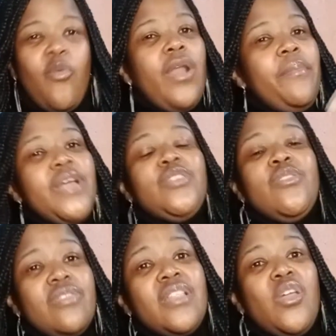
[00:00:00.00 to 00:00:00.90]
what makes you
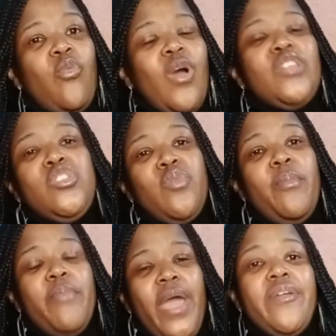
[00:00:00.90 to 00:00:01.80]
think that once you are
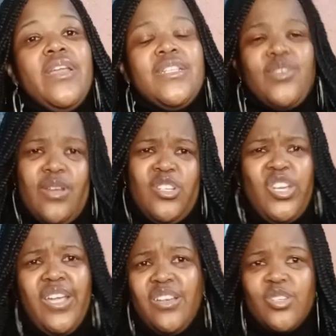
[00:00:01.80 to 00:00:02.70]
married, it's gonna change?